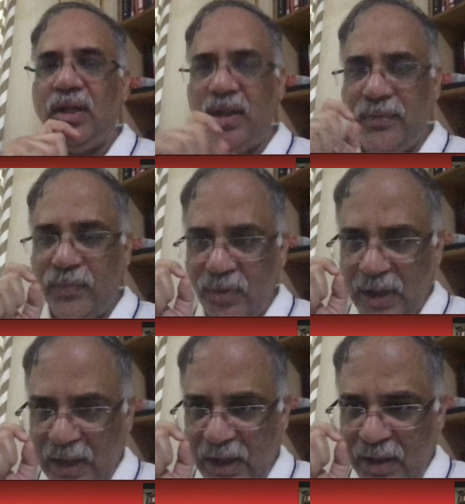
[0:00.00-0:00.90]
If you
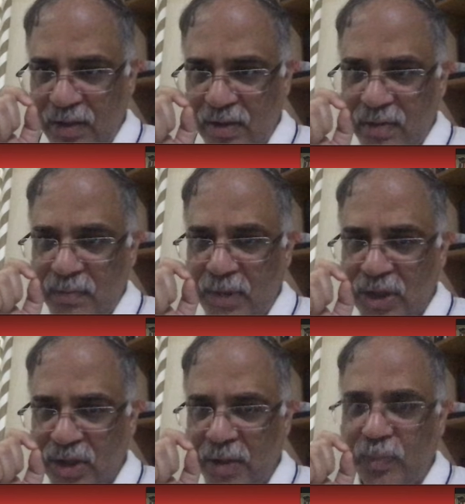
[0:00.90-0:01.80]
really
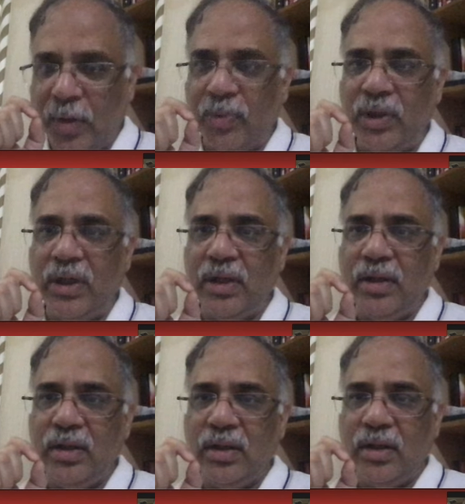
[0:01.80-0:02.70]
measure it properly,
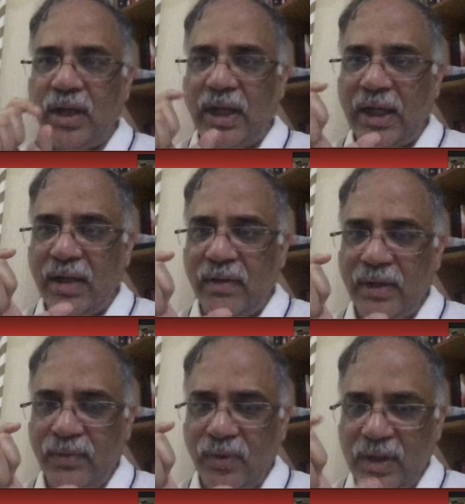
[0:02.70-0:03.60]

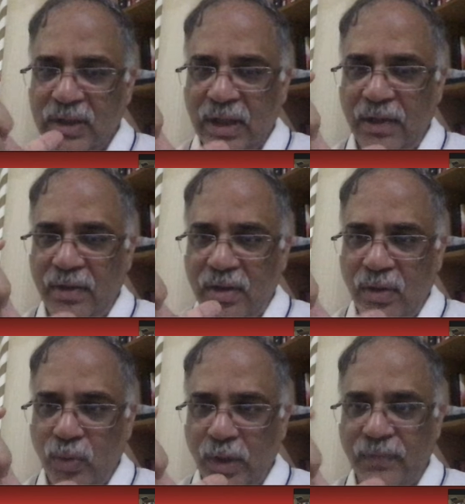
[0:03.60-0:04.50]
if you really
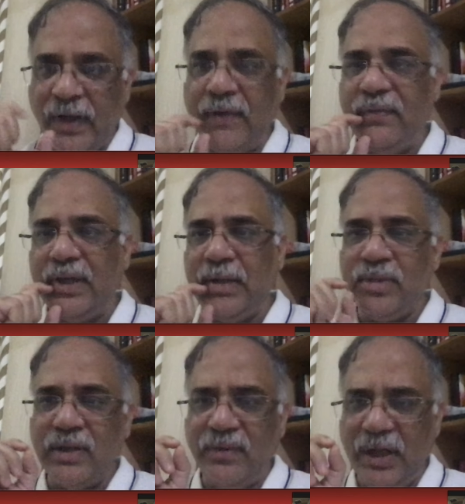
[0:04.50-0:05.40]
do it 5
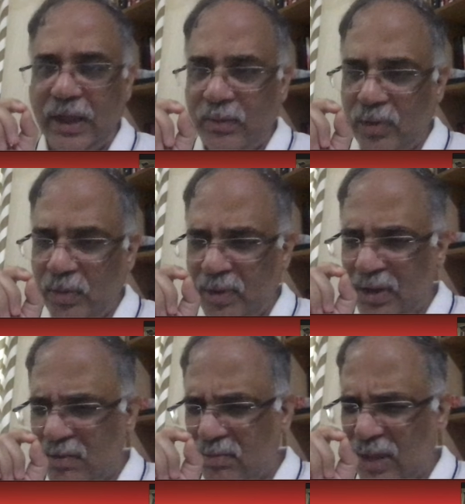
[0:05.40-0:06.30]
times, every time
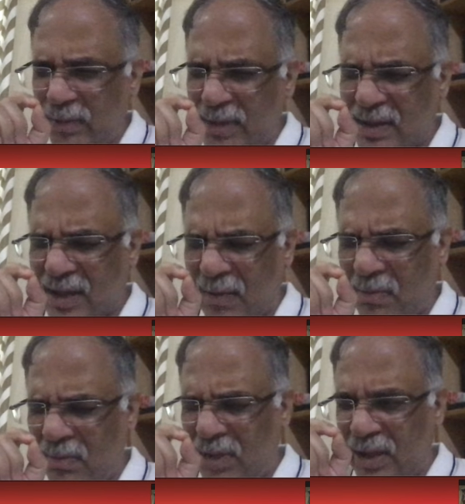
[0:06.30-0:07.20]
there will be
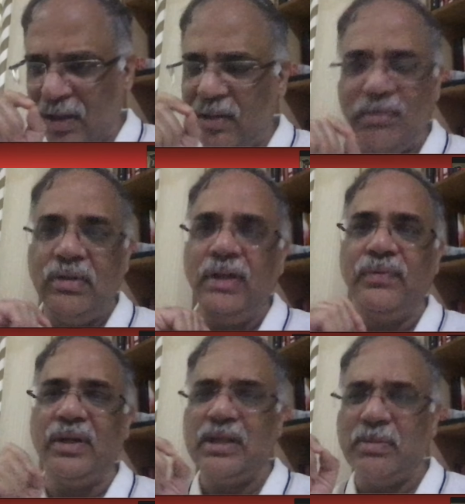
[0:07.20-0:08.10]
some little
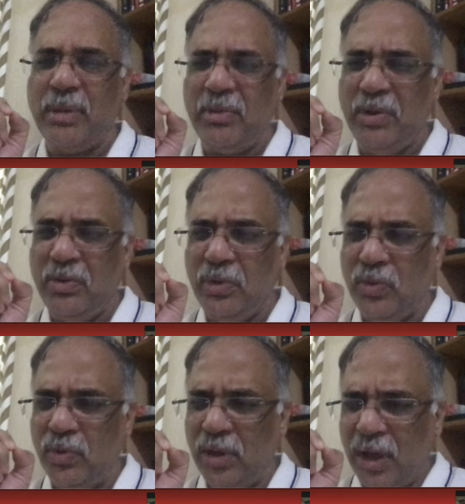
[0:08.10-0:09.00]
difference, and maybe you
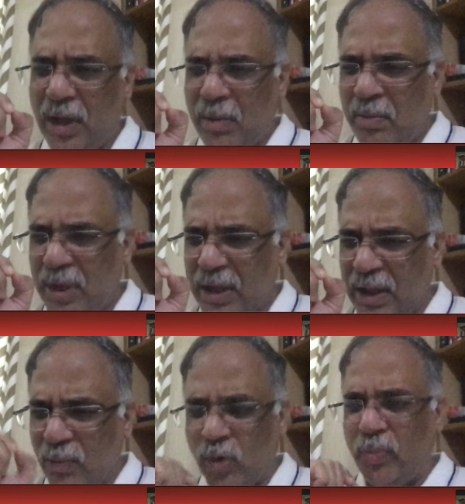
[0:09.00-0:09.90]
will make
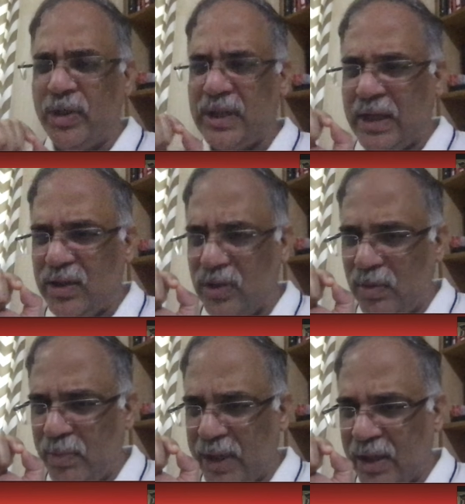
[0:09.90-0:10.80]
it more precise or
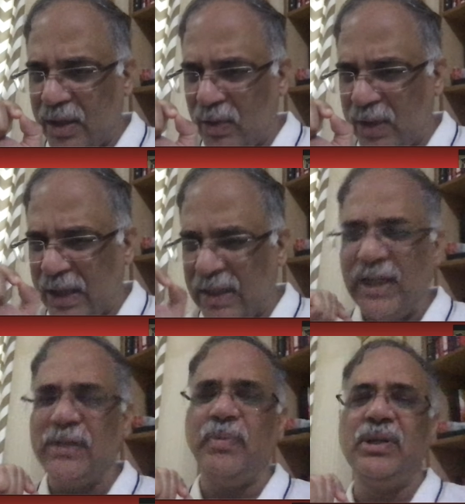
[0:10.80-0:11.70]
will get
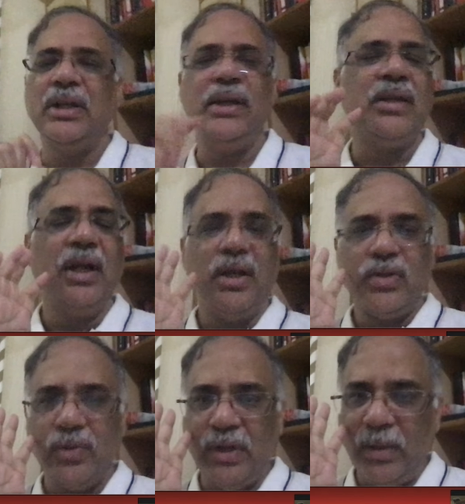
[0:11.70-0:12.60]
less precise.
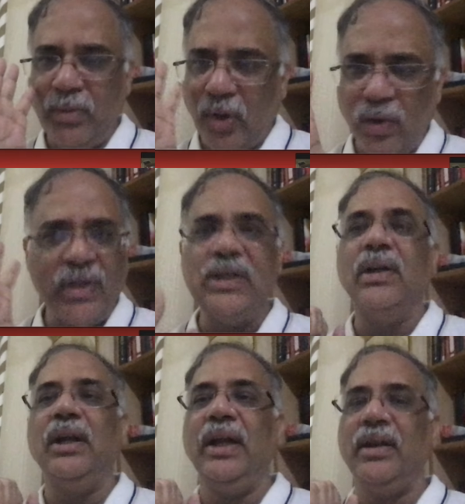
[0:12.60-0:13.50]
So there will be always a
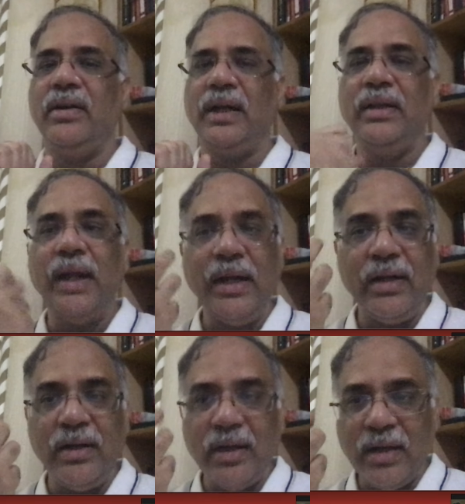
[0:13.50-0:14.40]
little error, and that
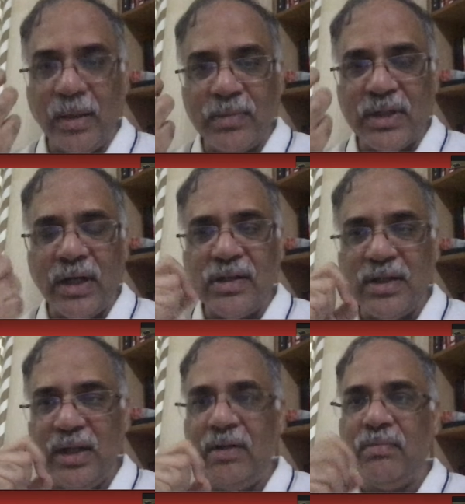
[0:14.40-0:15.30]
error comes
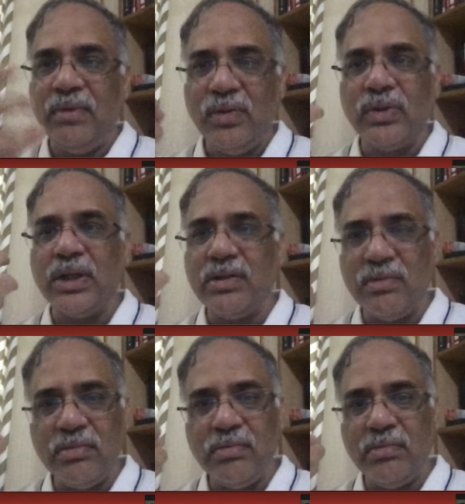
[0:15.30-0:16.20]
largely, those are
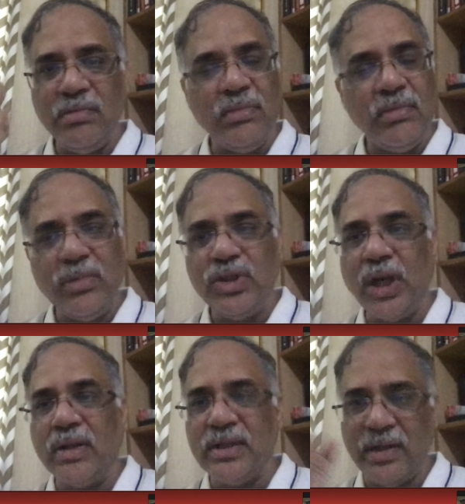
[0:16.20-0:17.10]

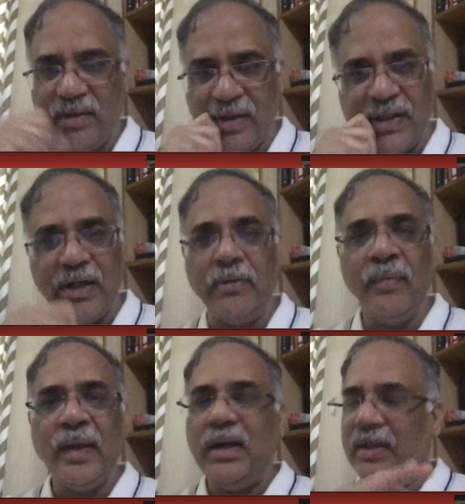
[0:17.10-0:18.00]
chance errors, and
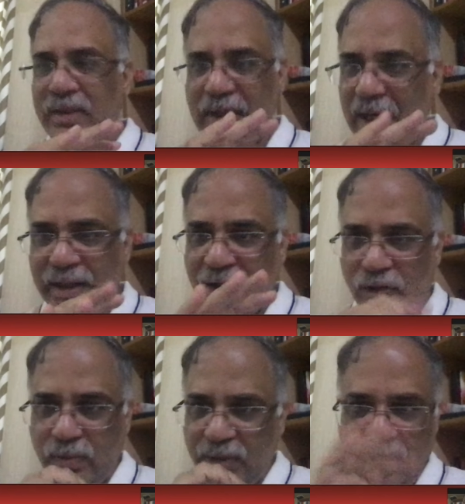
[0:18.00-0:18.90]
that
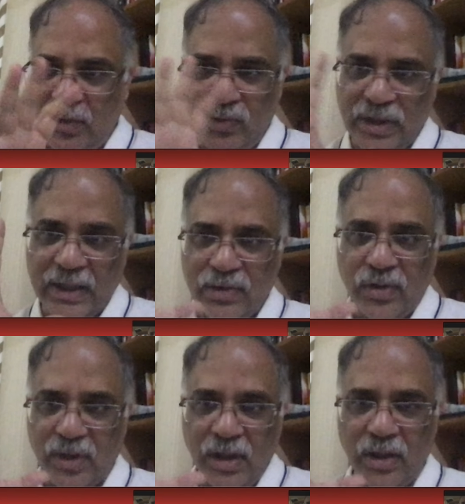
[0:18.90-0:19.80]
cannot be reduced. That's
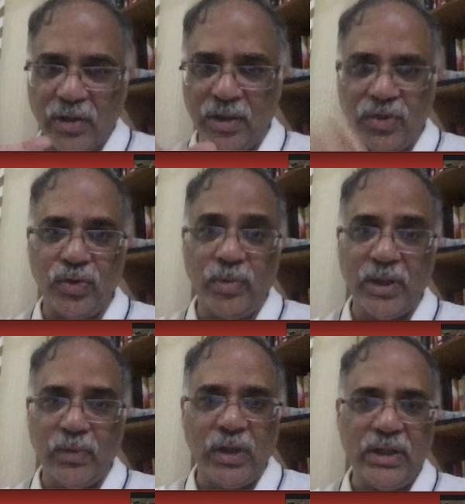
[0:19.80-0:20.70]
not in our control.
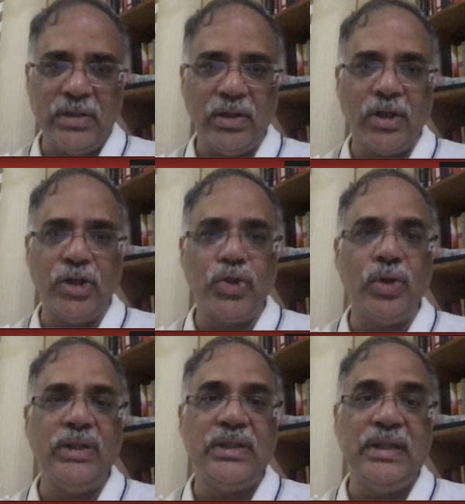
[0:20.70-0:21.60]
But what is in our control
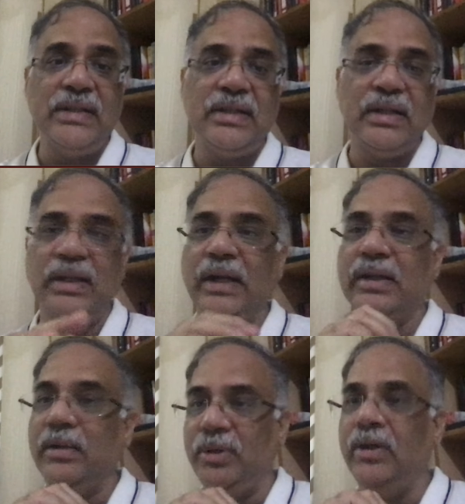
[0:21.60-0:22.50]
is this, then that
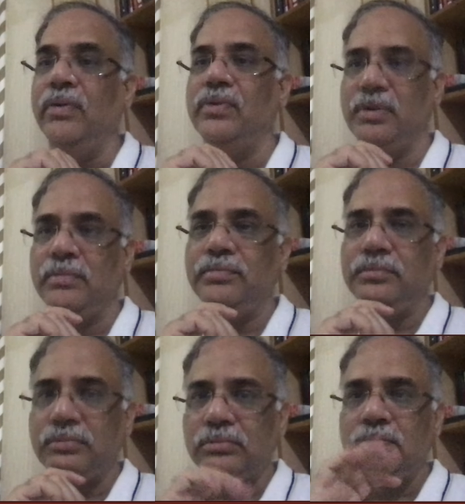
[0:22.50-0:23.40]
can be reduced.
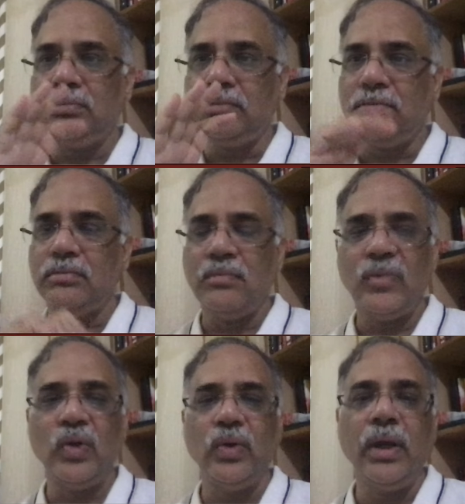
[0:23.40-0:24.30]

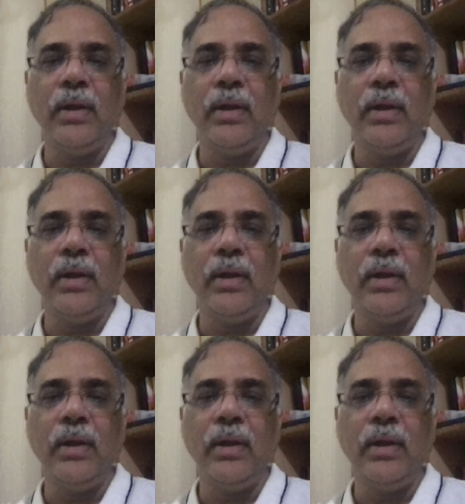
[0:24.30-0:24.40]
Okay.